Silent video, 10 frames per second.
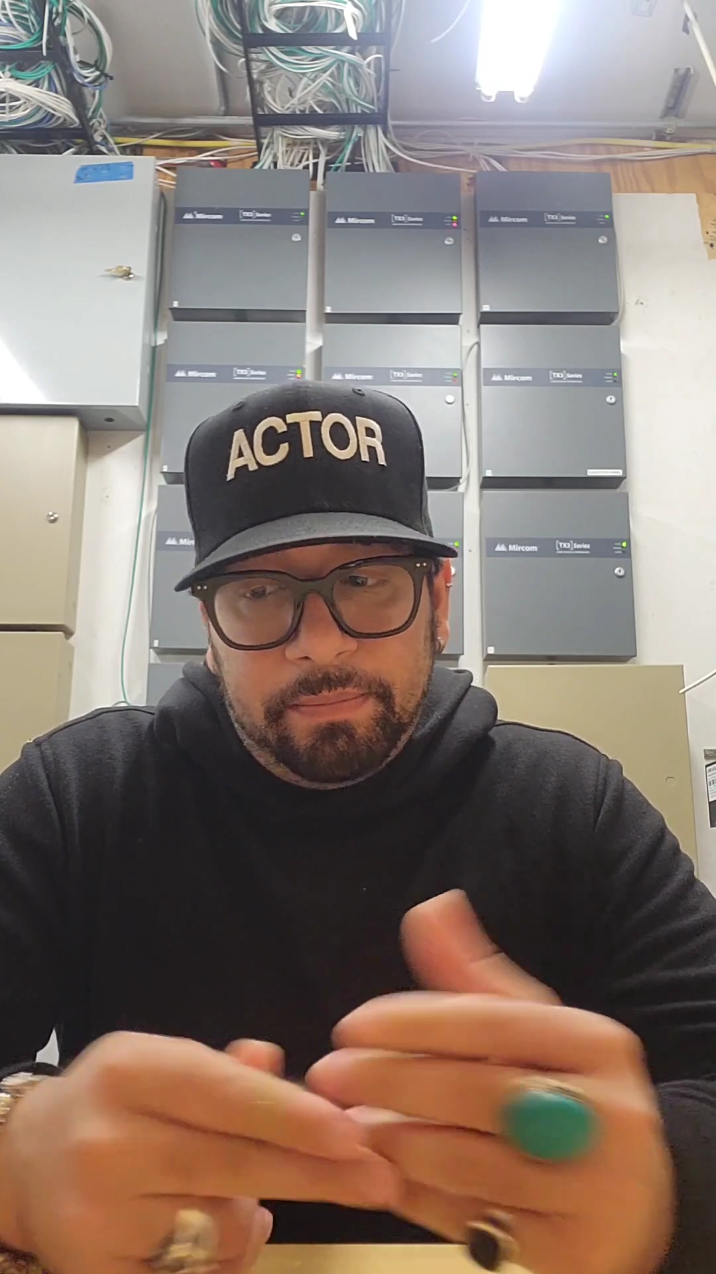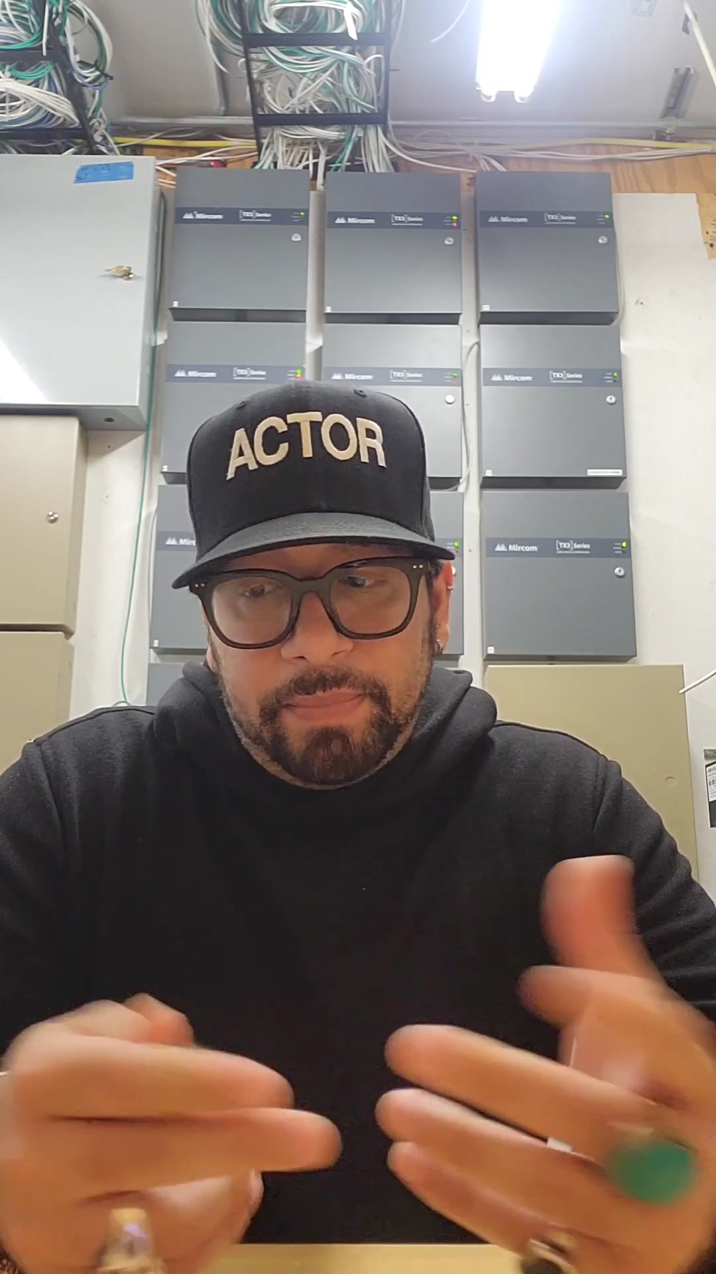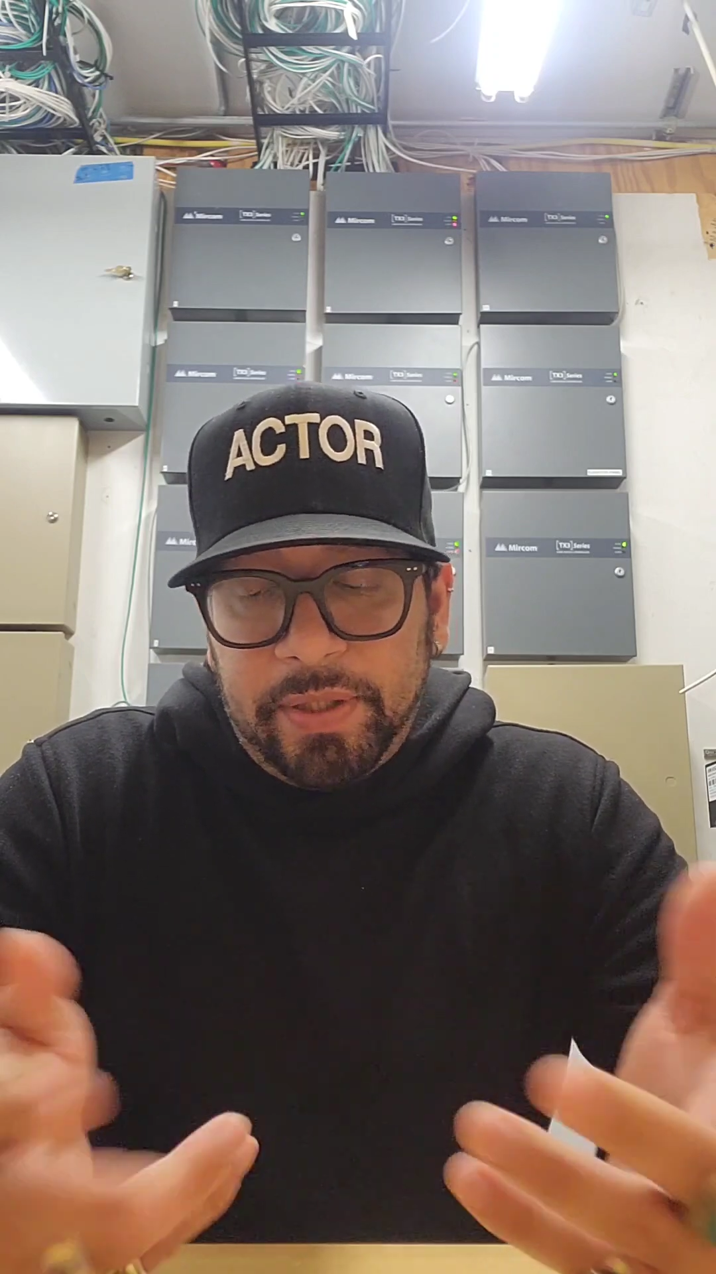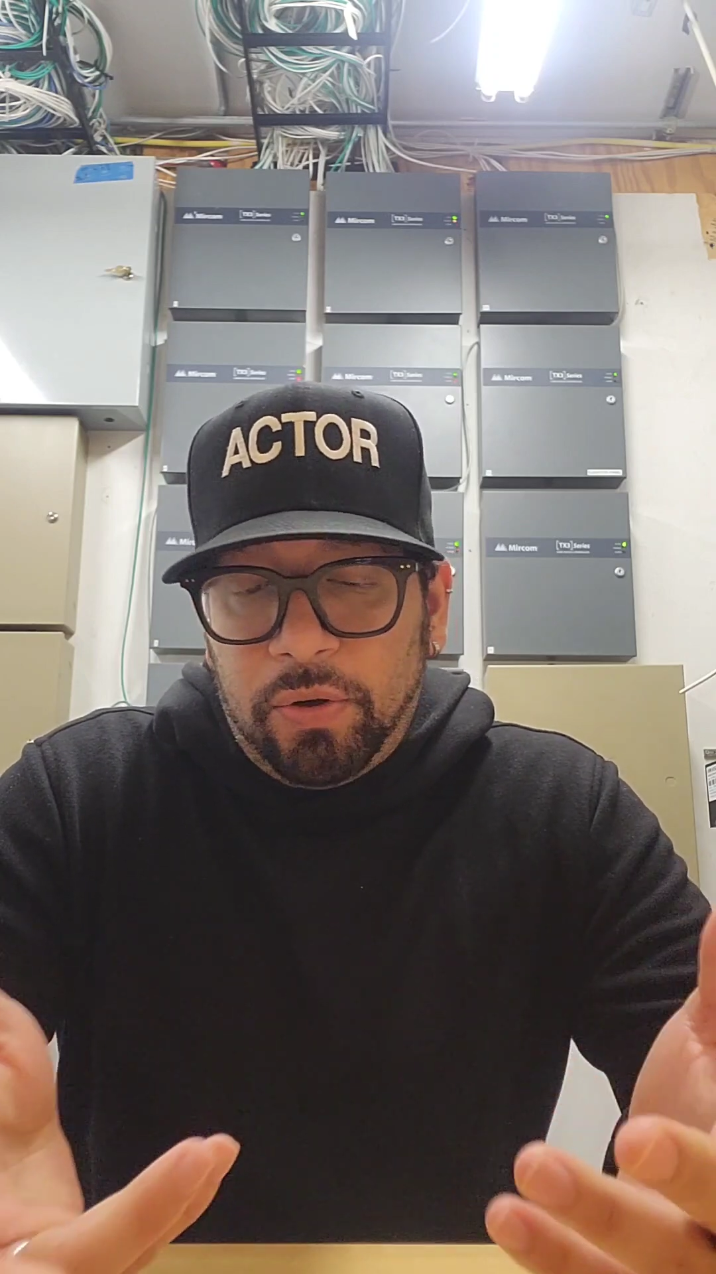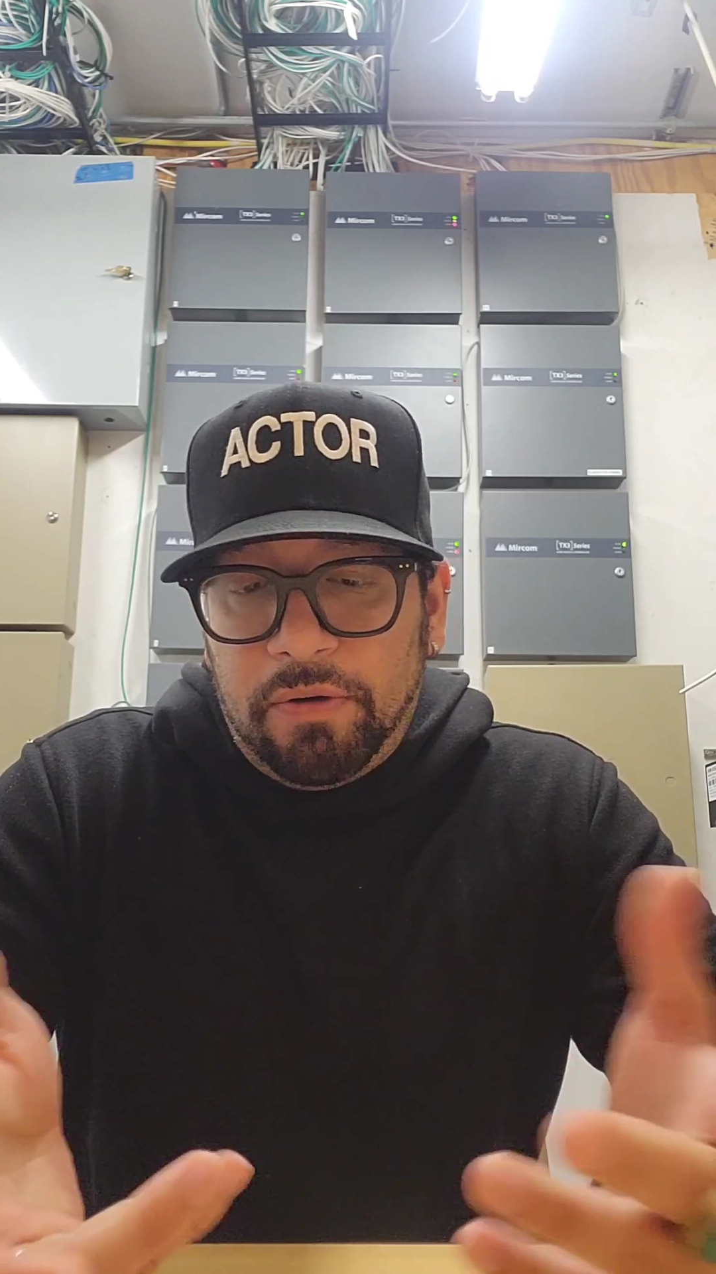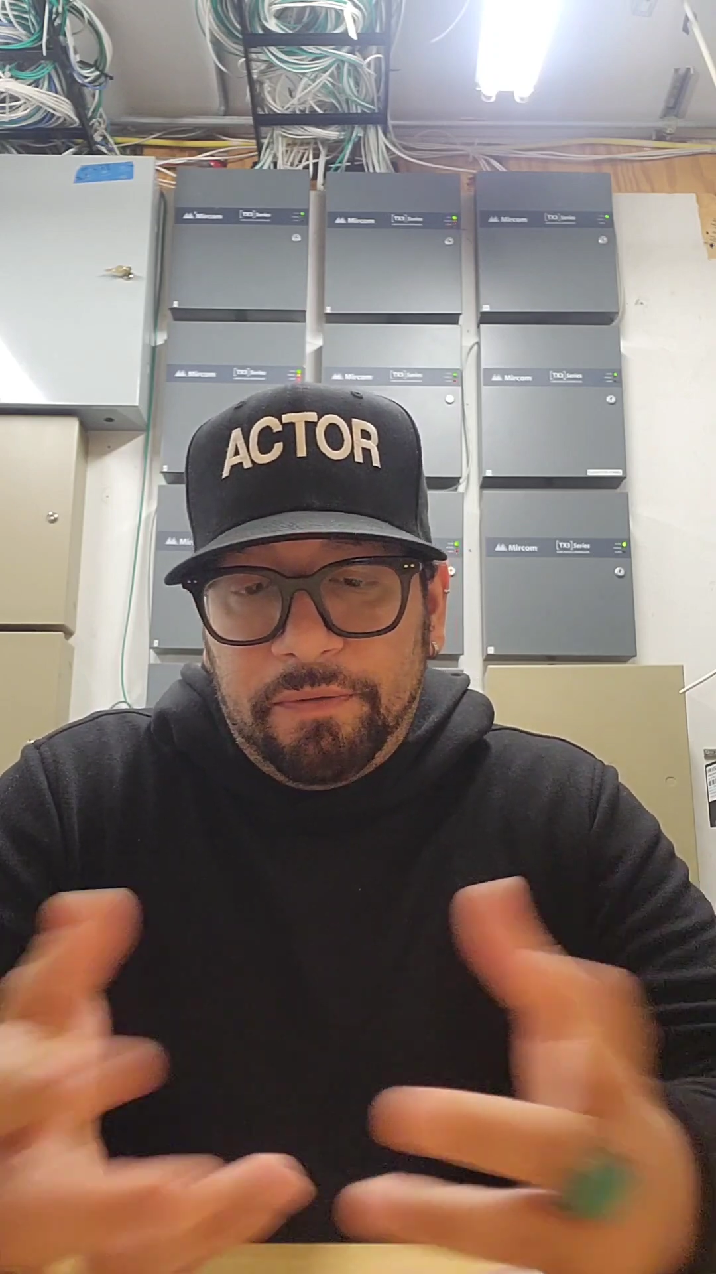be all